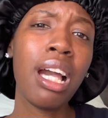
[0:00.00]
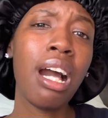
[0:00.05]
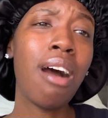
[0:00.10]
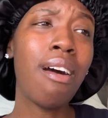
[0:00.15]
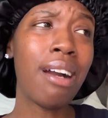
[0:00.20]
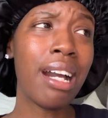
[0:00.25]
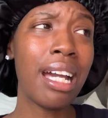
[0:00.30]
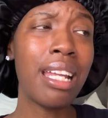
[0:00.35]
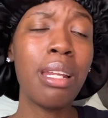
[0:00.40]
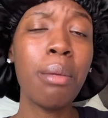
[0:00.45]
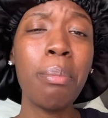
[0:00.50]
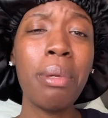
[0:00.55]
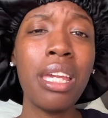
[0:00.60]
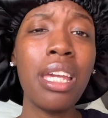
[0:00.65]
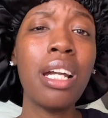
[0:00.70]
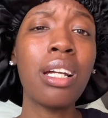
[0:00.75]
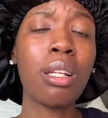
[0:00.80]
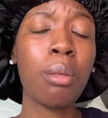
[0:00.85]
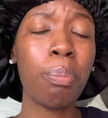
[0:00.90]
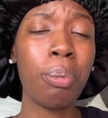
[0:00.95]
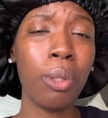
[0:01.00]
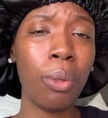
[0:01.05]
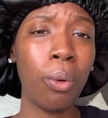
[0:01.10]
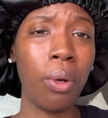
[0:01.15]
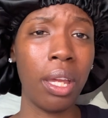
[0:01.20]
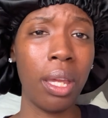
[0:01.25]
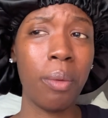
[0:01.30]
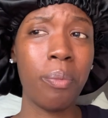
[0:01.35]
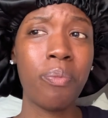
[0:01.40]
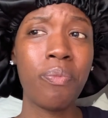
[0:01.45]
Okay, then be
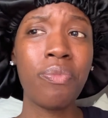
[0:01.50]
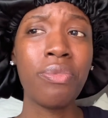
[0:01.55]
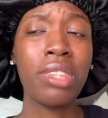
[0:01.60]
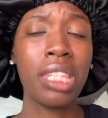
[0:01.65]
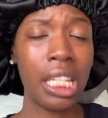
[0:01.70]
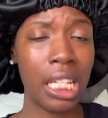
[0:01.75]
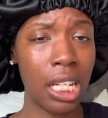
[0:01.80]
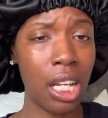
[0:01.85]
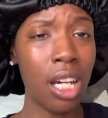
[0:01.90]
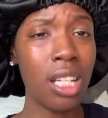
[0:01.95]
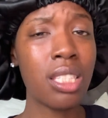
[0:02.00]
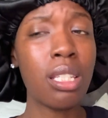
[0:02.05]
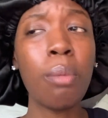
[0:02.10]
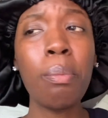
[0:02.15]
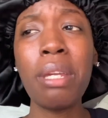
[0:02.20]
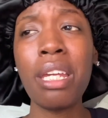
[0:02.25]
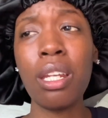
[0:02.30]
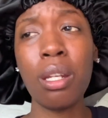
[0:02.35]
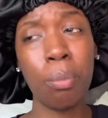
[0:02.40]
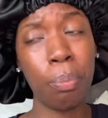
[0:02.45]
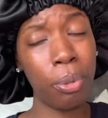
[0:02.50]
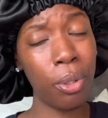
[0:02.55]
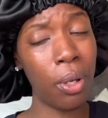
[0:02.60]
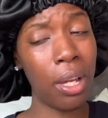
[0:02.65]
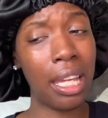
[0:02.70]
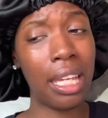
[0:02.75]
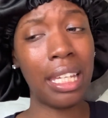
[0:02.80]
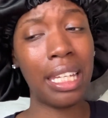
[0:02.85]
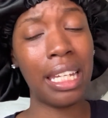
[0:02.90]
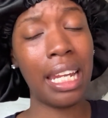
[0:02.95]
unemployed. And also be
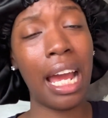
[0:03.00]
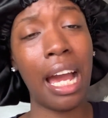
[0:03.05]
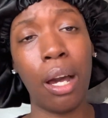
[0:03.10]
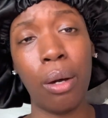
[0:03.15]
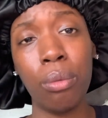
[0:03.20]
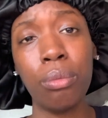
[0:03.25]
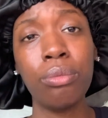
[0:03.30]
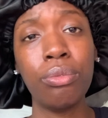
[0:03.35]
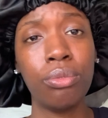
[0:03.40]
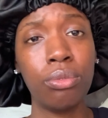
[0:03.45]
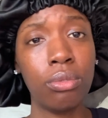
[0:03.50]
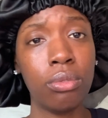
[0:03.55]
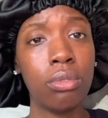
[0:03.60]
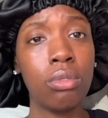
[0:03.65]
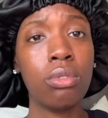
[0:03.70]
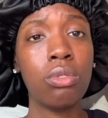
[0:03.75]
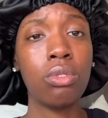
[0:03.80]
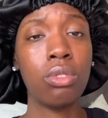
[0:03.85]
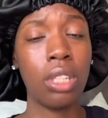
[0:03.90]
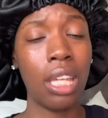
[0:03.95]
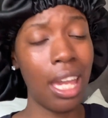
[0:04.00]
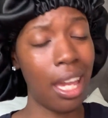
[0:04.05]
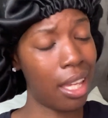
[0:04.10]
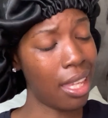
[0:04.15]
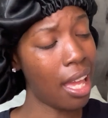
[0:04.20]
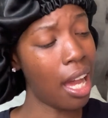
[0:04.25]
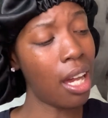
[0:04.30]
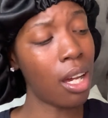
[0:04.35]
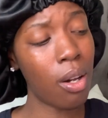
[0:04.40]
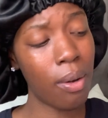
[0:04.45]
unemployed and get out. Yeah,
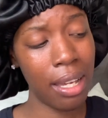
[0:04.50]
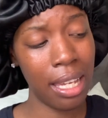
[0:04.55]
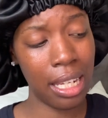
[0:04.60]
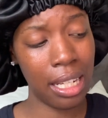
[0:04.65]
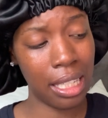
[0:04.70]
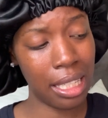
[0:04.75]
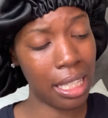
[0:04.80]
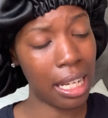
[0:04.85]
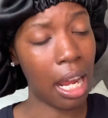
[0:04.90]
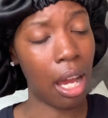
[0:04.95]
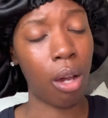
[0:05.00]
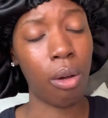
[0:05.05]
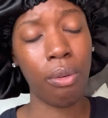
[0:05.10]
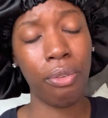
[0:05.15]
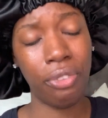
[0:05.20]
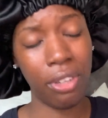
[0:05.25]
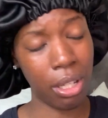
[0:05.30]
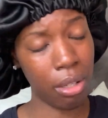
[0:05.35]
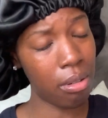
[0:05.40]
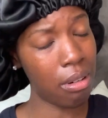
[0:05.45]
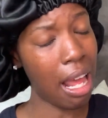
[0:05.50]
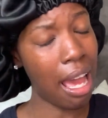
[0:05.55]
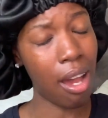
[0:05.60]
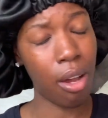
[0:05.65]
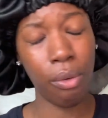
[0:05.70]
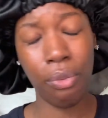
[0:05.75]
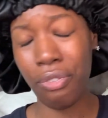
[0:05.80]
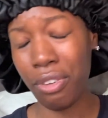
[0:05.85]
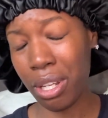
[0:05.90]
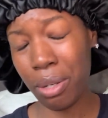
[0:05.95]
y'all go ahead and get out. Figure it
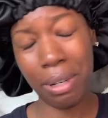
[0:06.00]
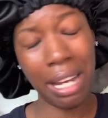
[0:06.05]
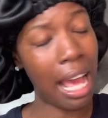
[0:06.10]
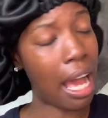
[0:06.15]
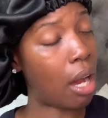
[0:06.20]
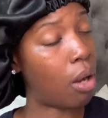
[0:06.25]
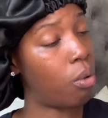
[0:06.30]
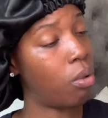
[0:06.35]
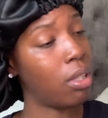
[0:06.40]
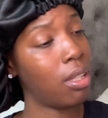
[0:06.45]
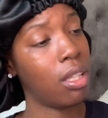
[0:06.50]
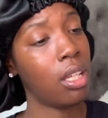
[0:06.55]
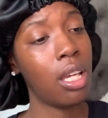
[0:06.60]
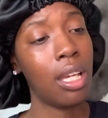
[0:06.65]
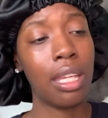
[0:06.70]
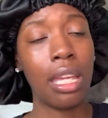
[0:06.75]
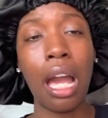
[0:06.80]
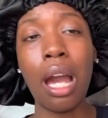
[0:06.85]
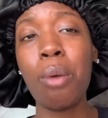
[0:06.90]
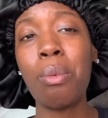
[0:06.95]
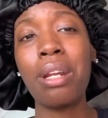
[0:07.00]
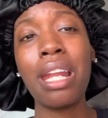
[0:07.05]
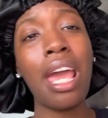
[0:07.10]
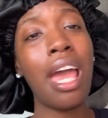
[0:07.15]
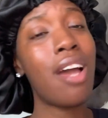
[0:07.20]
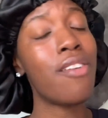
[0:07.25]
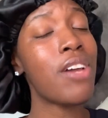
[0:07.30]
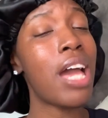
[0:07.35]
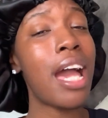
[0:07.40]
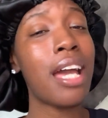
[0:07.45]
out. Figure it out. Y'all want to
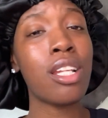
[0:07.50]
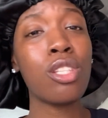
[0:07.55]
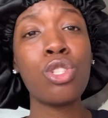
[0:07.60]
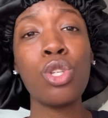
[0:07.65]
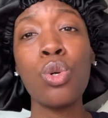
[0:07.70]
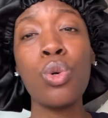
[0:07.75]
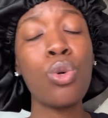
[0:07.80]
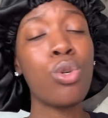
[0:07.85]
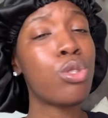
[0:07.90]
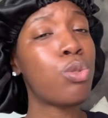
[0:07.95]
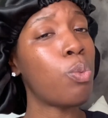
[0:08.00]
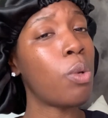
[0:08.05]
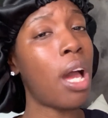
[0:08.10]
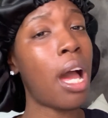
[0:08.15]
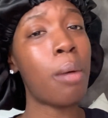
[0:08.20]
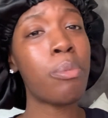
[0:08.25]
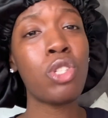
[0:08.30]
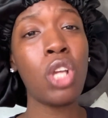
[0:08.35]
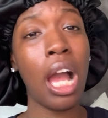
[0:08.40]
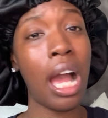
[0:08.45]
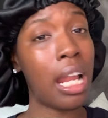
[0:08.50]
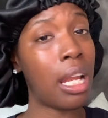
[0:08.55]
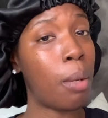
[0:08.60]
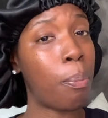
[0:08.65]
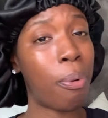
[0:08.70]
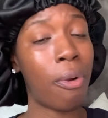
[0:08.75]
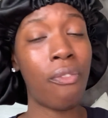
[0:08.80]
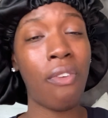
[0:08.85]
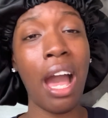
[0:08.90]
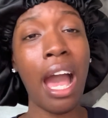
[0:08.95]
have attitudes when I'm trying to
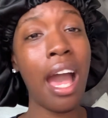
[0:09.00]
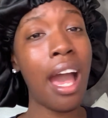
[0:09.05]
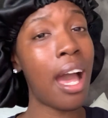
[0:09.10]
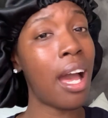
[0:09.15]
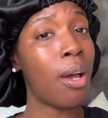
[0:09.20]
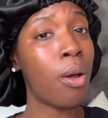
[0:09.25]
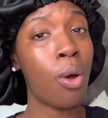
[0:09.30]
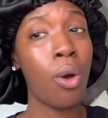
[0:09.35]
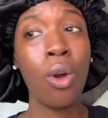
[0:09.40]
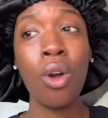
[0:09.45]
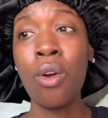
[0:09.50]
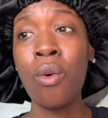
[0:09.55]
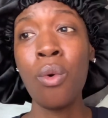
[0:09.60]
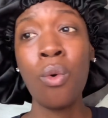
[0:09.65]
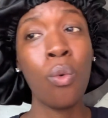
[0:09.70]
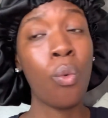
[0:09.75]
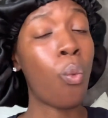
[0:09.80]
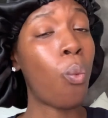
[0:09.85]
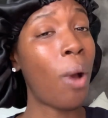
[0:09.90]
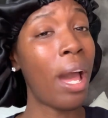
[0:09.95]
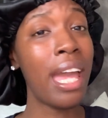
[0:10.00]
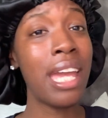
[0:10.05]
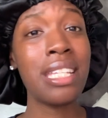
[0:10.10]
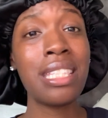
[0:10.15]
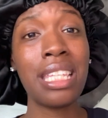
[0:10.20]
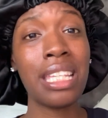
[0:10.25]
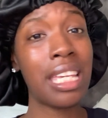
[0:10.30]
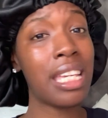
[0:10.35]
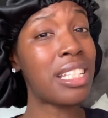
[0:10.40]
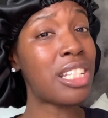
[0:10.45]
provide
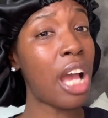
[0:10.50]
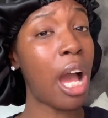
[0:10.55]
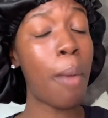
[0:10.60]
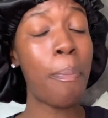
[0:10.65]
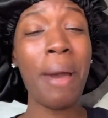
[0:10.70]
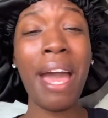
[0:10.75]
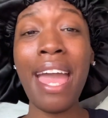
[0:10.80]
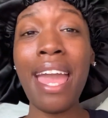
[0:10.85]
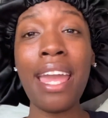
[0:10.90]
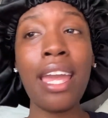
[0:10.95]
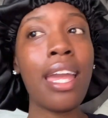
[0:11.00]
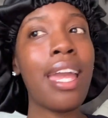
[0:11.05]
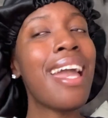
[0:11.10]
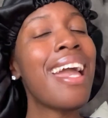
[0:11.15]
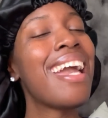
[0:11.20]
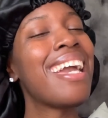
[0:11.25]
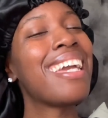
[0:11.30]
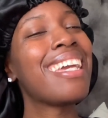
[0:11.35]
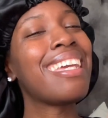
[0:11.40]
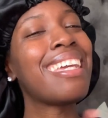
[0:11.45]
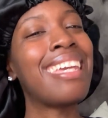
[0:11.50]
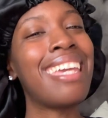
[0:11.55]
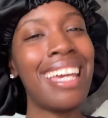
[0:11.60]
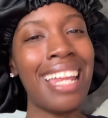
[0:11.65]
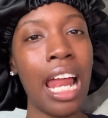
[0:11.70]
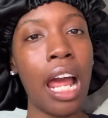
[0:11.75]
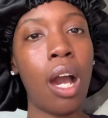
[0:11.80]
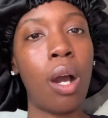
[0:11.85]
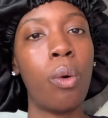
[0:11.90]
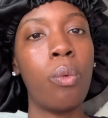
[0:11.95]
ways to get y'all paid? Get
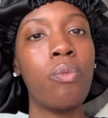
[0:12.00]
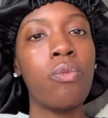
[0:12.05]
out